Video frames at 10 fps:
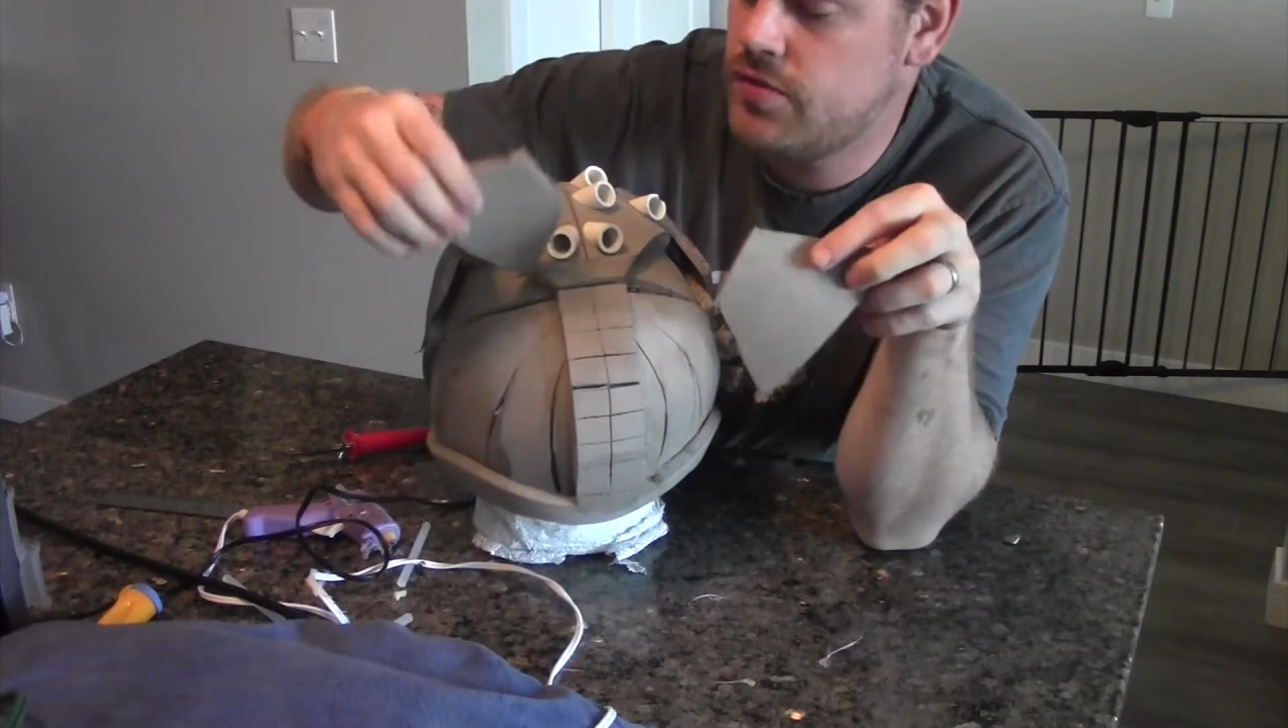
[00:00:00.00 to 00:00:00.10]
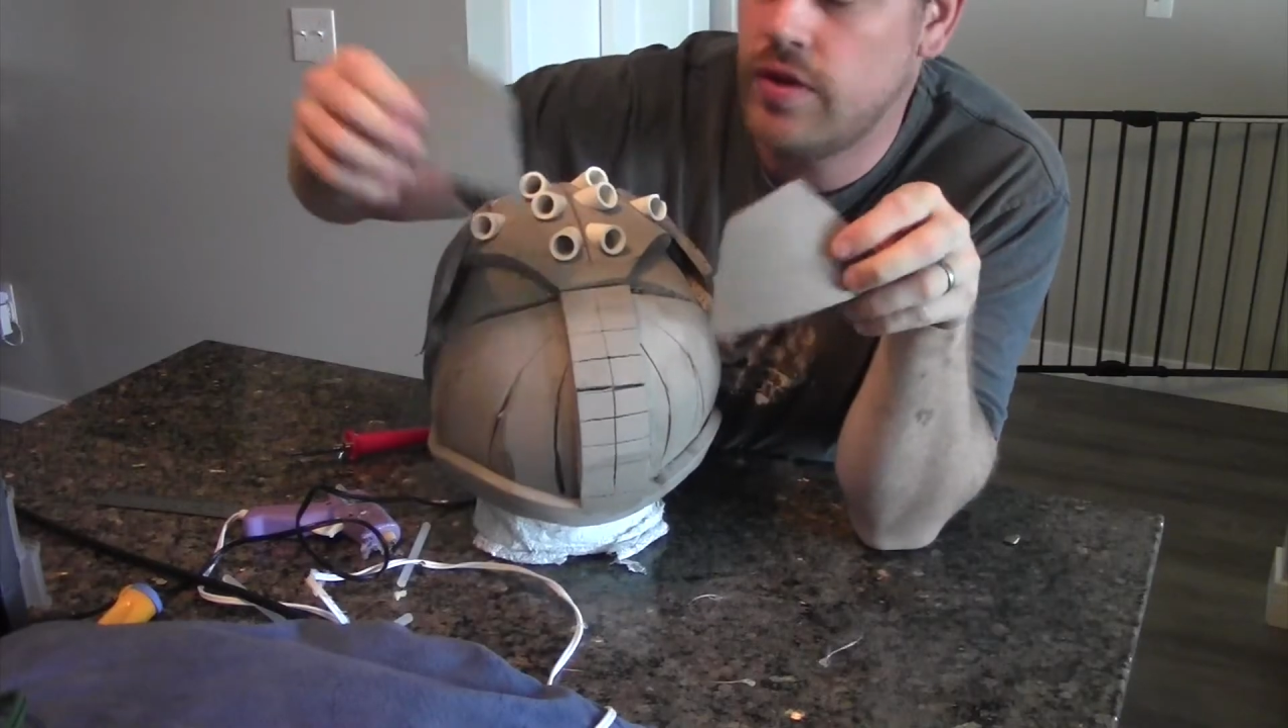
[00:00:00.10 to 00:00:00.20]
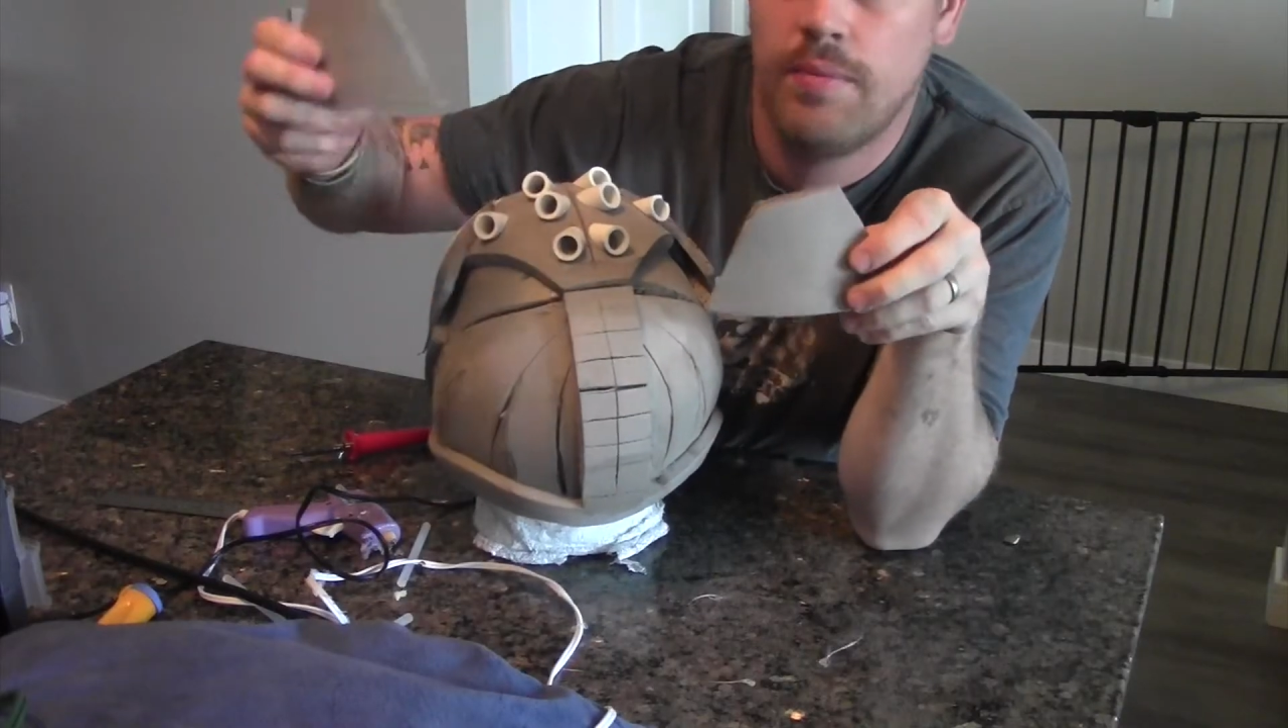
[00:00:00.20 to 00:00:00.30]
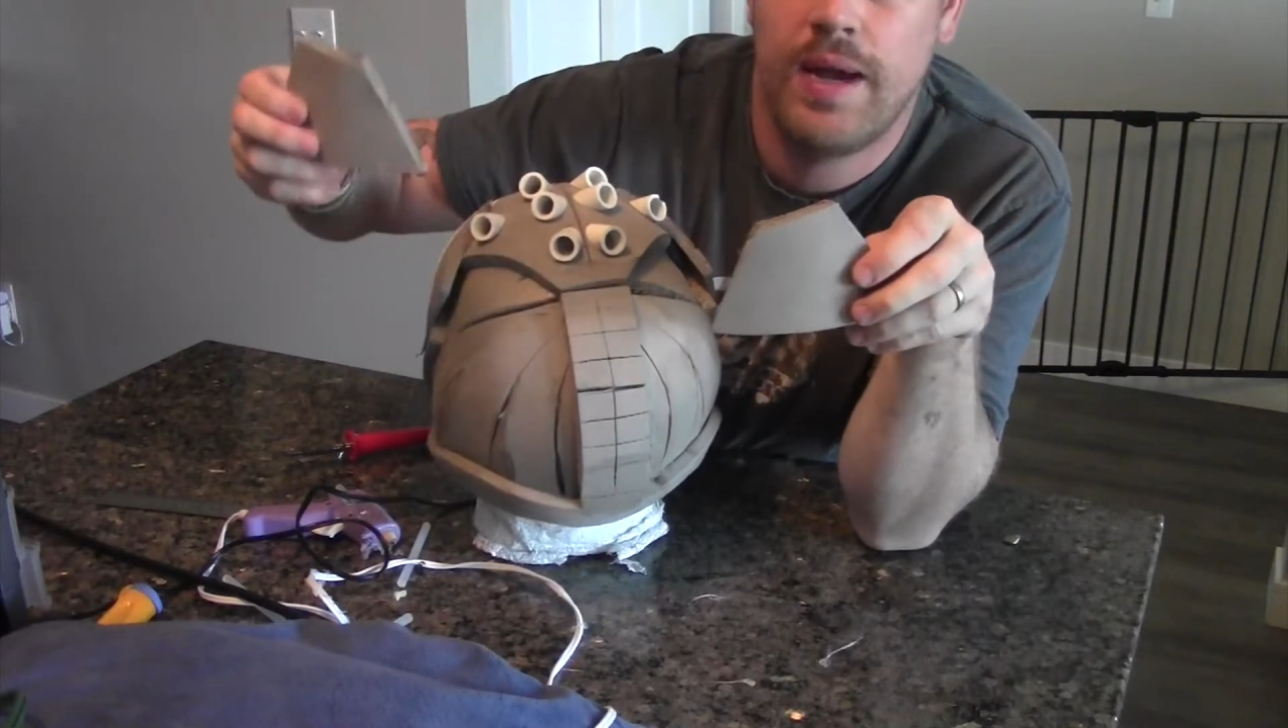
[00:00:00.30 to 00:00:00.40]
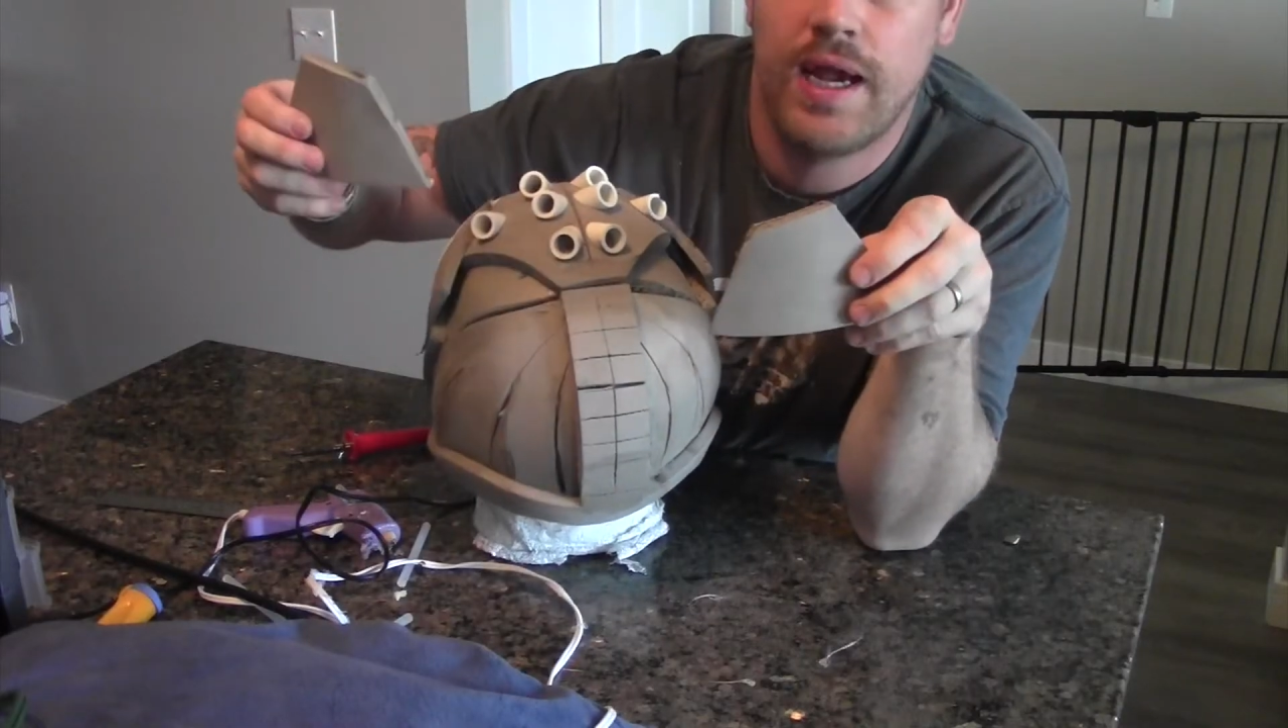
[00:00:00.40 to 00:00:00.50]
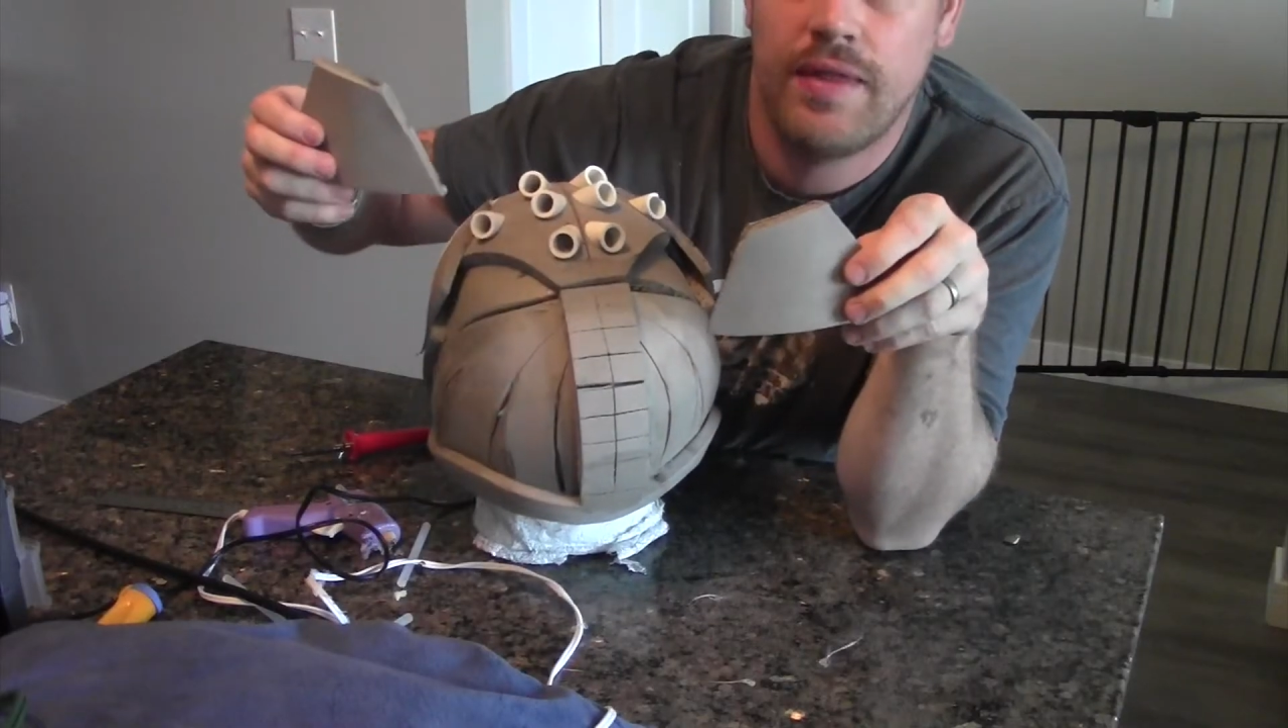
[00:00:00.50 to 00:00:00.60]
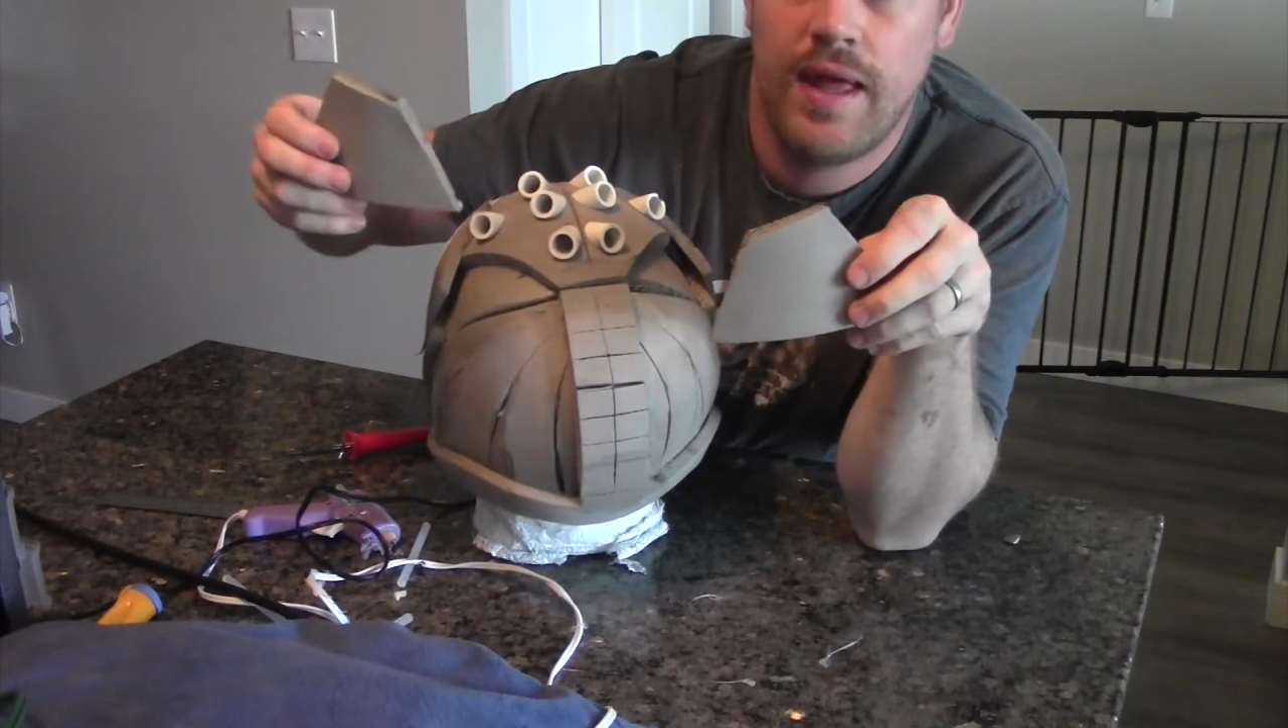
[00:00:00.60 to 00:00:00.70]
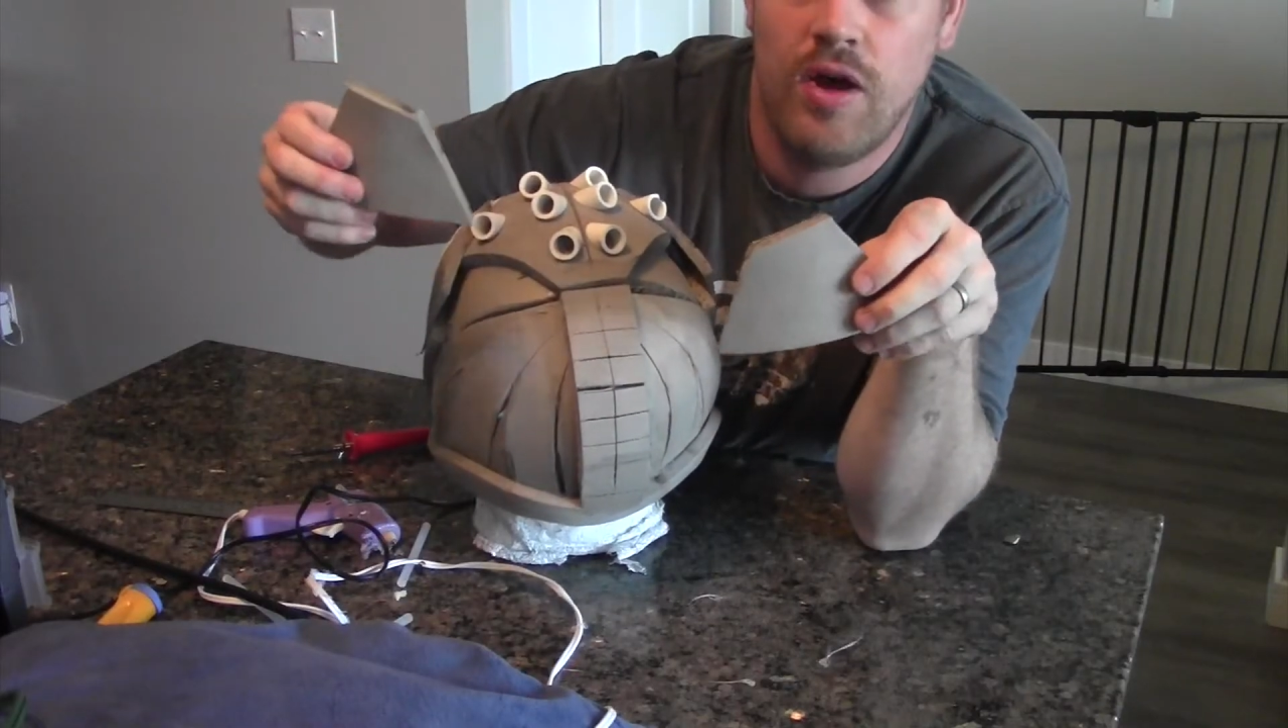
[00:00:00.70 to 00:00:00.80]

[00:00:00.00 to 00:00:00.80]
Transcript: for the back of the